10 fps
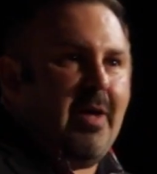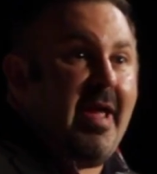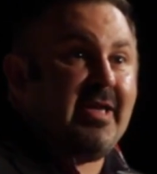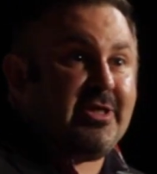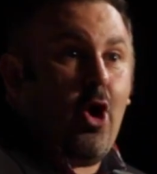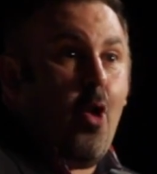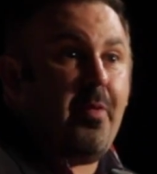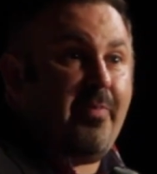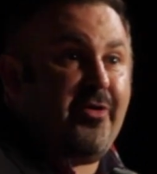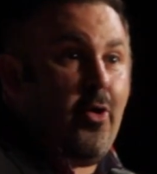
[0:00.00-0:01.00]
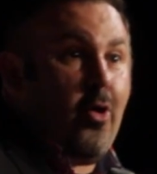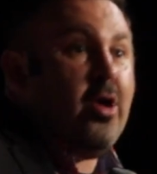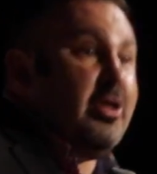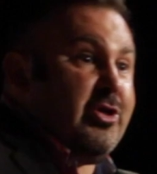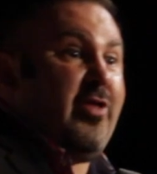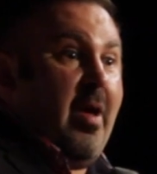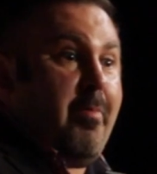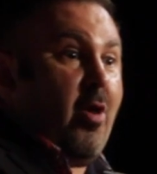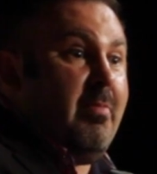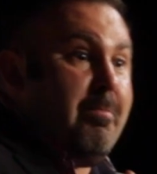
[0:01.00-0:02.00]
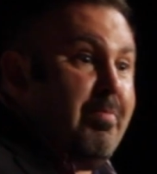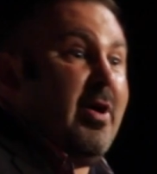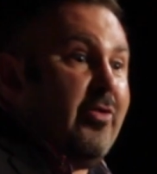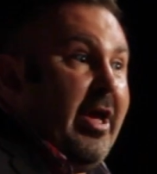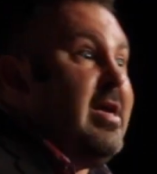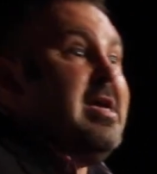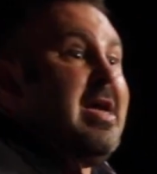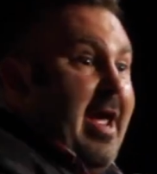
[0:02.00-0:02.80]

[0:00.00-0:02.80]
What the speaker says: I managed to open up the door to the apartment building,